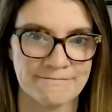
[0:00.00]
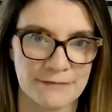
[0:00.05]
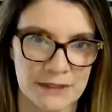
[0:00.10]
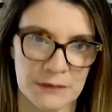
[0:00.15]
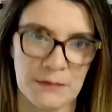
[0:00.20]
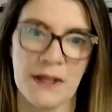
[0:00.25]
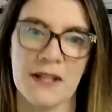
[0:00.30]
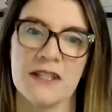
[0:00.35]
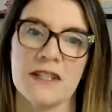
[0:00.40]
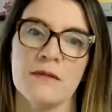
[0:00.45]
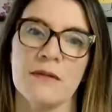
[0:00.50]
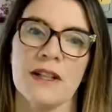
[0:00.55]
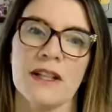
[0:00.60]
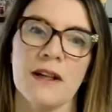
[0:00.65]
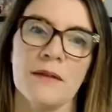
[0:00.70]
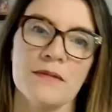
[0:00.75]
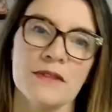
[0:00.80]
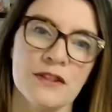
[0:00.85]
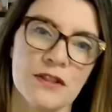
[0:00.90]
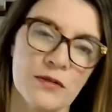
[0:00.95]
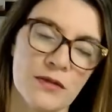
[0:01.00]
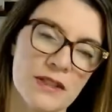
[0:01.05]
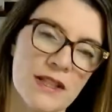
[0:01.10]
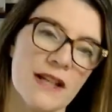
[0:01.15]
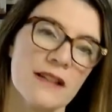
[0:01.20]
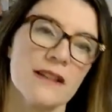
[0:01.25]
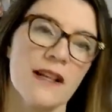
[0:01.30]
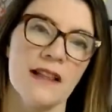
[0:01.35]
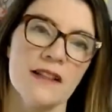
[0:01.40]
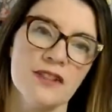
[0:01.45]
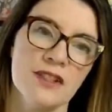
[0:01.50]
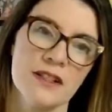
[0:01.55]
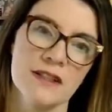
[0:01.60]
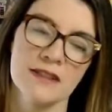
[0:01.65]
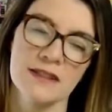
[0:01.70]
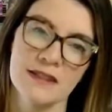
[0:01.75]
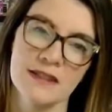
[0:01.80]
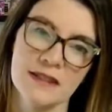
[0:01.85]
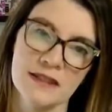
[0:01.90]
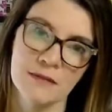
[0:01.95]
especially when it comes to do with technology
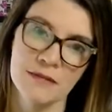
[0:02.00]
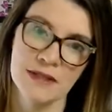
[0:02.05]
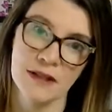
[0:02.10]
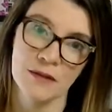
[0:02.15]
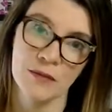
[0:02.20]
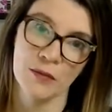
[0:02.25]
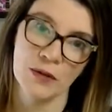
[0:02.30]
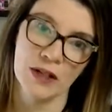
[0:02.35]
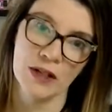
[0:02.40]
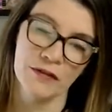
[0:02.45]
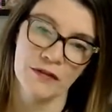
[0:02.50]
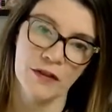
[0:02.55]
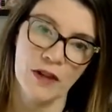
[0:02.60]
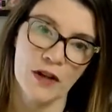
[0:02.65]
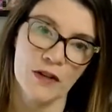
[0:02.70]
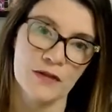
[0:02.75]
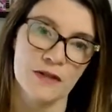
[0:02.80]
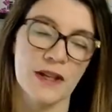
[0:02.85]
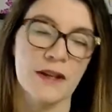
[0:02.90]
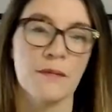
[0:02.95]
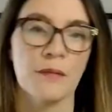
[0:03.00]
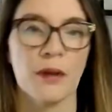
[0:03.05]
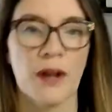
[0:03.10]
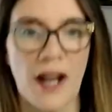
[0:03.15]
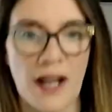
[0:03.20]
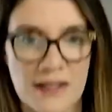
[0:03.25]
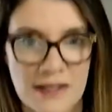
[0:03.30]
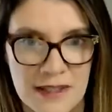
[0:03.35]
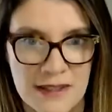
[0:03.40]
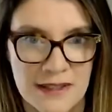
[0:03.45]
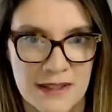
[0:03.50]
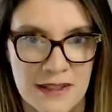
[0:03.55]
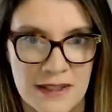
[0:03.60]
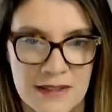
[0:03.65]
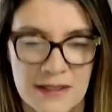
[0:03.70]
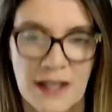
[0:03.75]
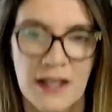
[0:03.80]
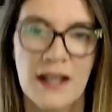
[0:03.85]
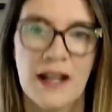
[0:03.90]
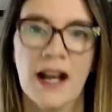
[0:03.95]
and systems and workflows and
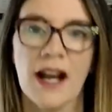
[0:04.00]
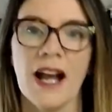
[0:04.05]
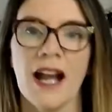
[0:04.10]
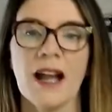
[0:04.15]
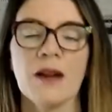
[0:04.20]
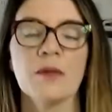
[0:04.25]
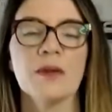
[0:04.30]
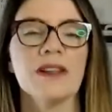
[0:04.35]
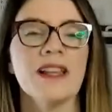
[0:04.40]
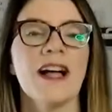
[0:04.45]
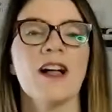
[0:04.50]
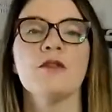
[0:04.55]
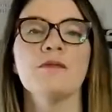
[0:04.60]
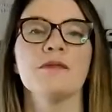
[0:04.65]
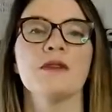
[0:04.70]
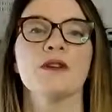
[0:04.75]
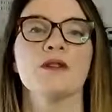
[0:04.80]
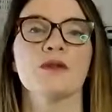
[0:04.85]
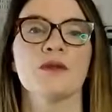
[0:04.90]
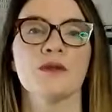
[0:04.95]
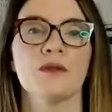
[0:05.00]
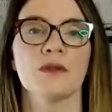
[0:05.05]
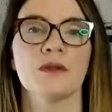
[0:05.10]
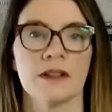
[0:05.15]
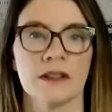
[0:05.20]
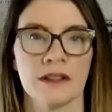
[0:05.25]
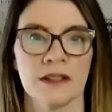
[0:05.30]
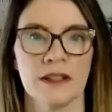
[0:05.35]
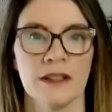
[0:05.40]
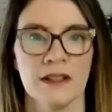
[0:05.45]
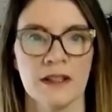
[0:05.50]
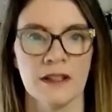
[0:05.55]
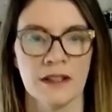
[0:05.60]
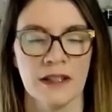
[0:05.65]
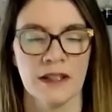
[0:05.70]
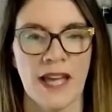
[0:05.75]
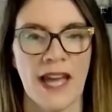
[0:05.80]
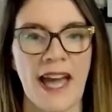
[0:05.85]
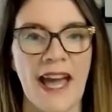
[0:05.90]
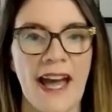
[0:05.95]
processes. I will help you.
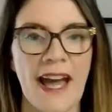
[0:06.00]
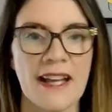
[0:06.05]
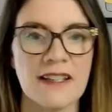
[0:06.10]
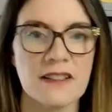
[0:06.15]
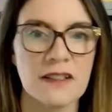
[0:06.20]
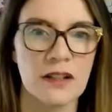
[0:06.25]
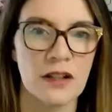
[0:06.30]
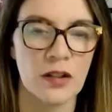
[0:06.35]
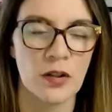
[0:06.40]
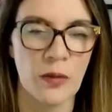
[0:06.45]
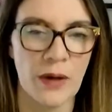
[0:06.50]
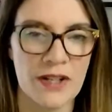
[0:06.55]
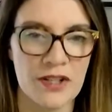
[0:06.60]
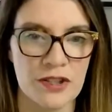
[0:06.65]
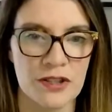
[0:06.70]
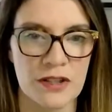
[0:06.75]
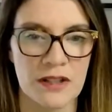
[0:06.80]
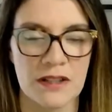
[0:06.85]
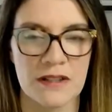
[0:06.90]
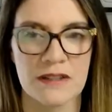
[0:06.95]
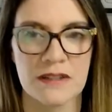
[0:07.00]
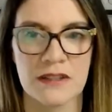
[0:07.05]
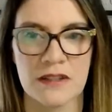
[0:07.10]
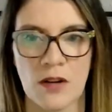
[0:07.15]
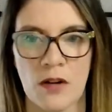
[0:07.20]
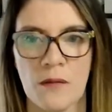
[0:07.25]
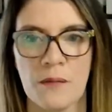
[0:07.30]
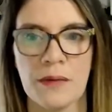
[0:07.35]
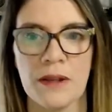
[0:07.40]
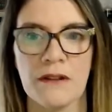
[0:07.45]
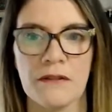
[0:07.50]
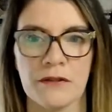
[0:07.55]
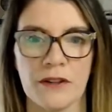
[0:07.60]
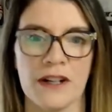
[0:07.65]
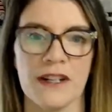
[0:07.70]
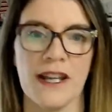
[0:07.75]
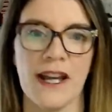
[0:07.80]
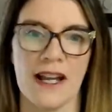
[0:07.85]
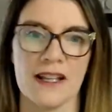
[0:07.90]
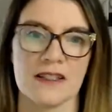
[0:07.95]
Ask questions. Don't be
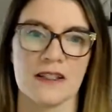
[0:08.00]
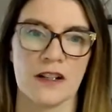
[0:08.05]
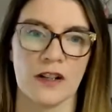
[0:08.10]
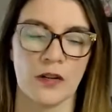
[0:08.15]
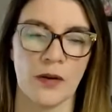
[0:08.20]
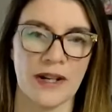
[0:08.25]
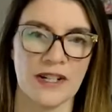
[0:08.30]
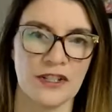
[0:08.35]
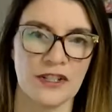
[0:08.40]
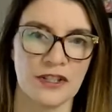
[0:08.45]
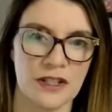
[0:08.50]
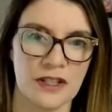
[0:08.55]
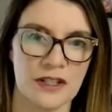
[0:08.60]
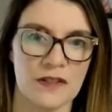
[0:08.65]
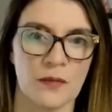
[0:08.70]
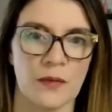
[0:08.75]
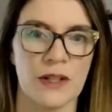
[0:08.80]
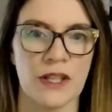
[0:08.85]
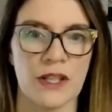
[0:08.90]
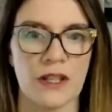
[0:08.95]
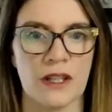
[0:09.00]
afraid to ask questions.